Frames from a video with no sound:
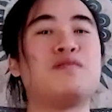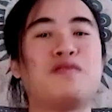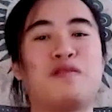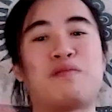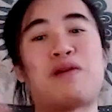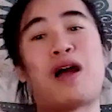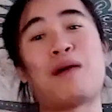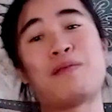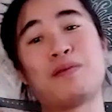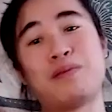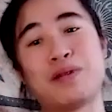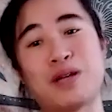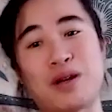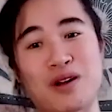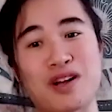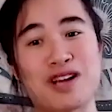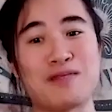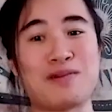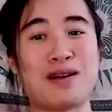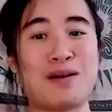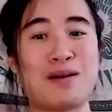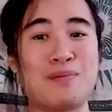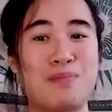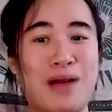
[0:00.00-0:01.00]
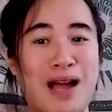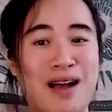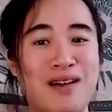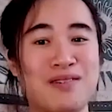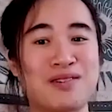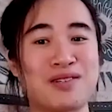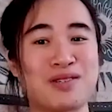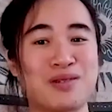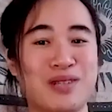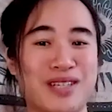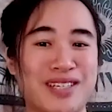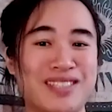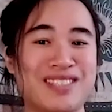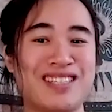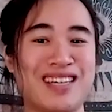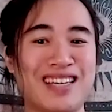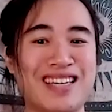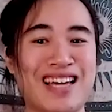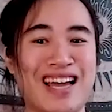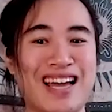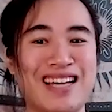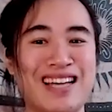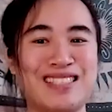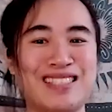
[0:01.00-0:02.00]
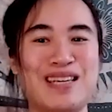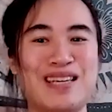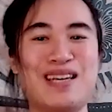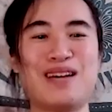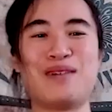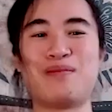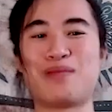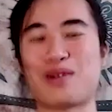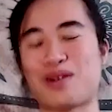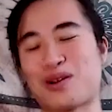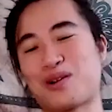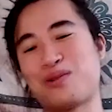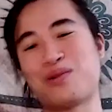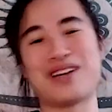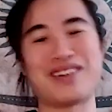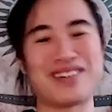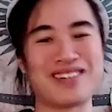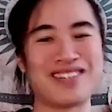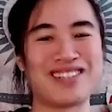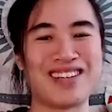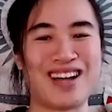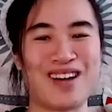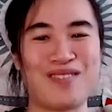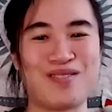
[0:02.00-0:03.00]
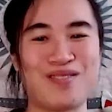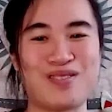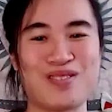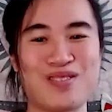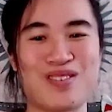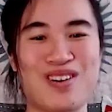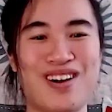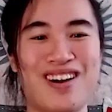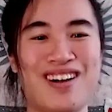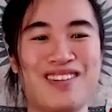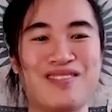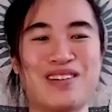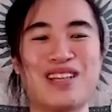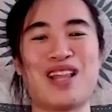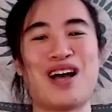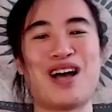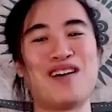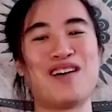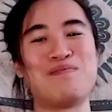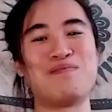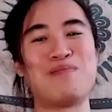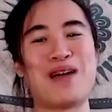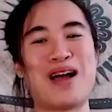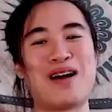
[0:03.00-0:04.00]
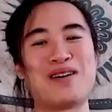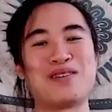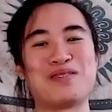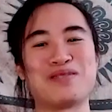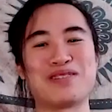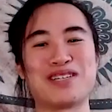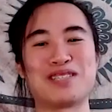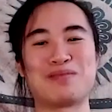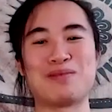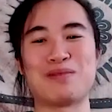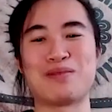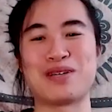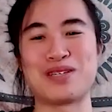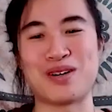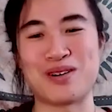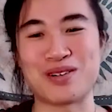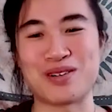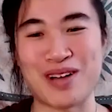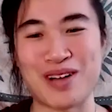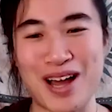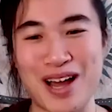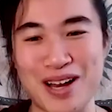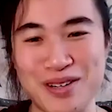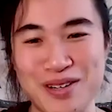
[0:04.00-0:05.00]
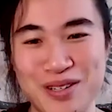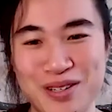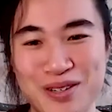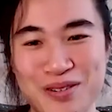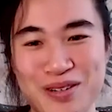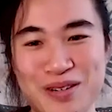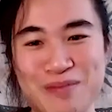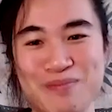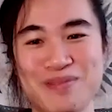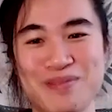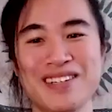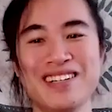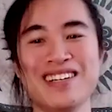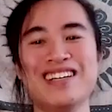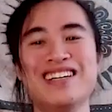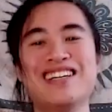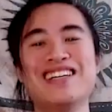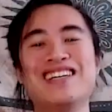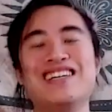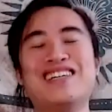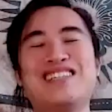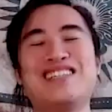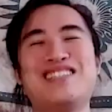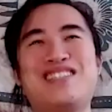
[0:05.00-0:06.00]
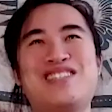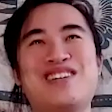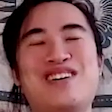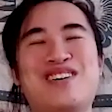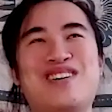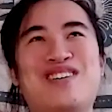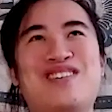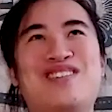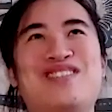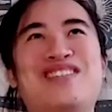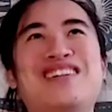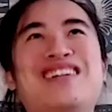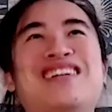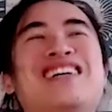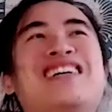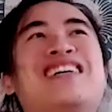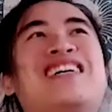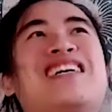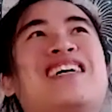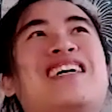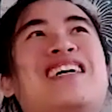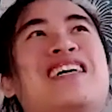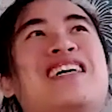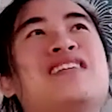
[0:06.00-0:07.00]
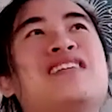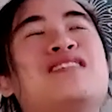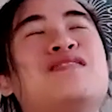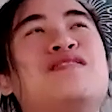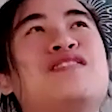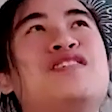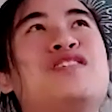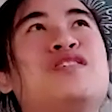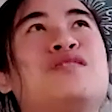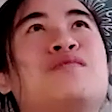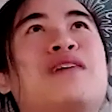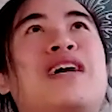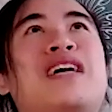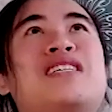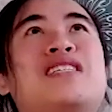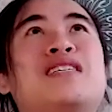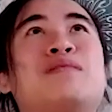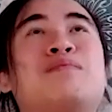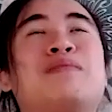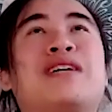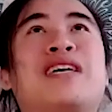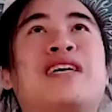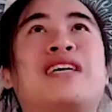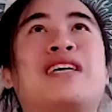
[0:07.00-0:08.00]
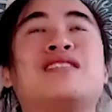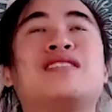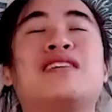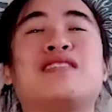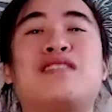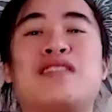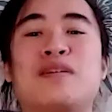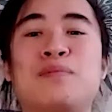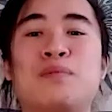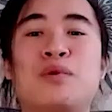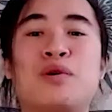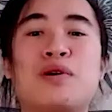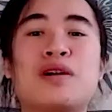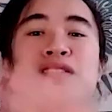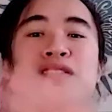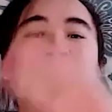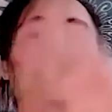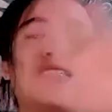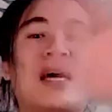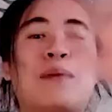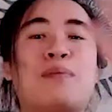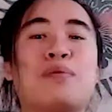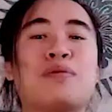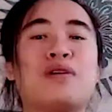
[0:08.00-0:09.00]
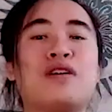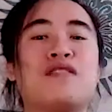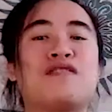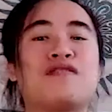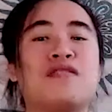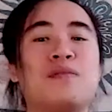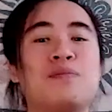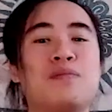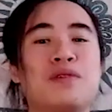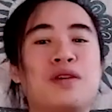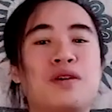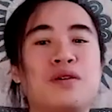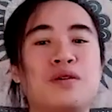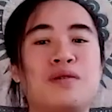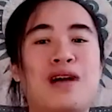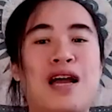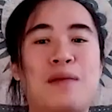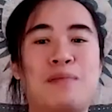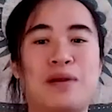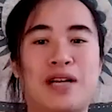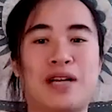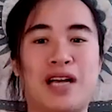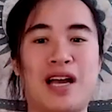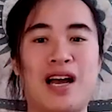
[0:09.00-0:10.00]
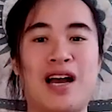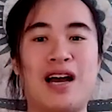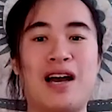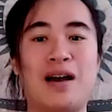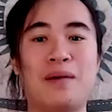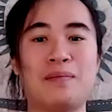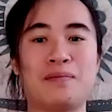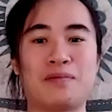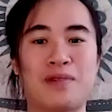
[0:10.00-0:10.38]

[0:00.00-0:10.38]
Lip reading: We've probably heard about boundaries. Yes, we're queers after all. We love boundaries, but we don't know how to do them. So individuation means the more separate from you I become,